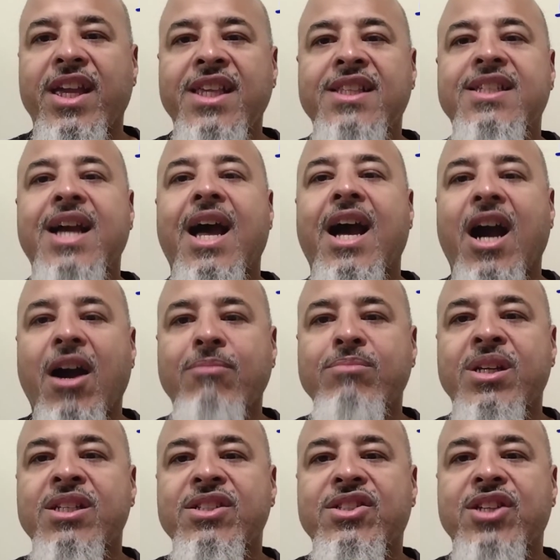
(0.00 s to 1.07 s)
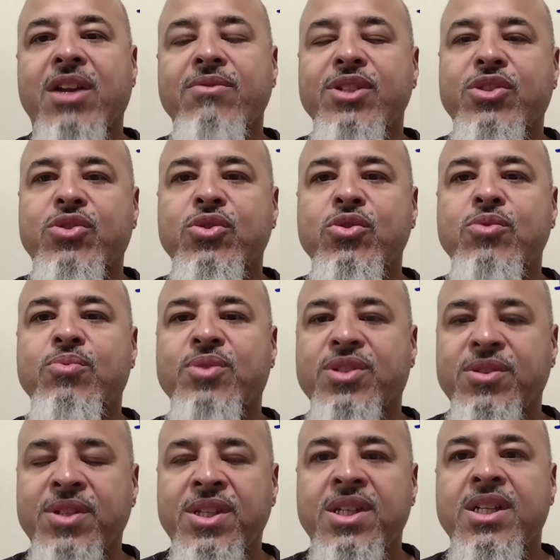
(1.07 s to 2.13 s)
He's got our military
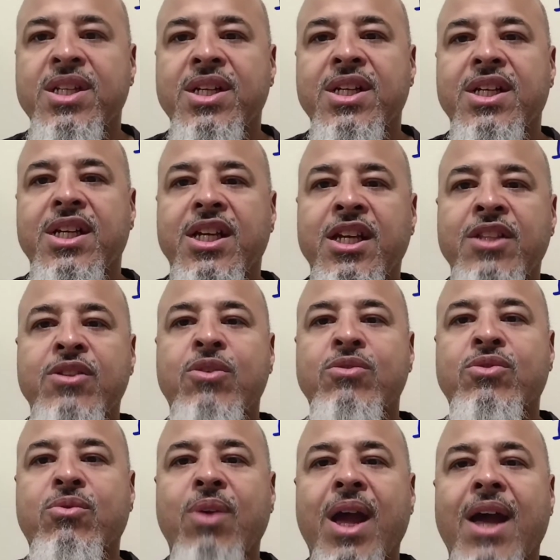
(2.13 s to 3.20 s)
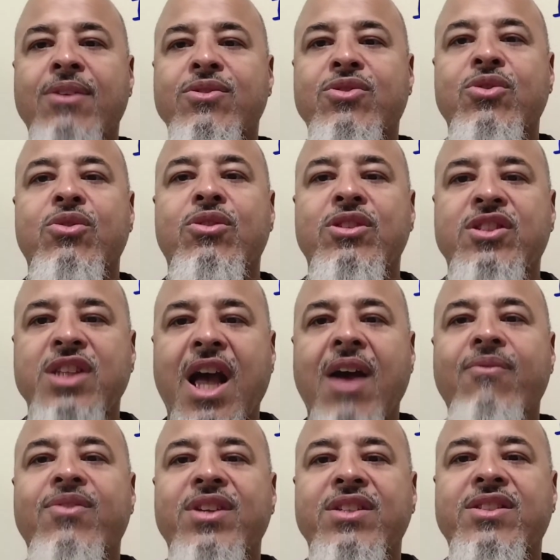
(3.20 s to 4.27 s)
troops in those grounds. So it's
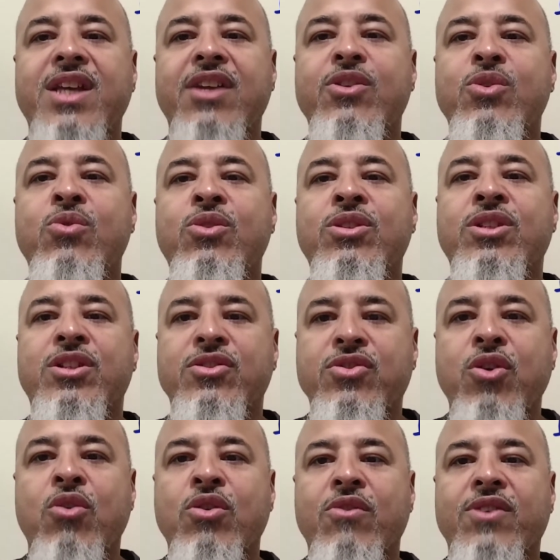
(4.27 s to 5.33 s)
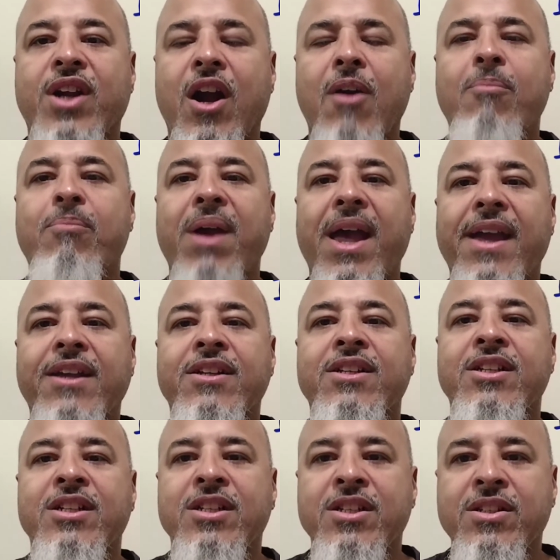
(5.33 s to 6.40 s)
obvious that you're in a zone of combat.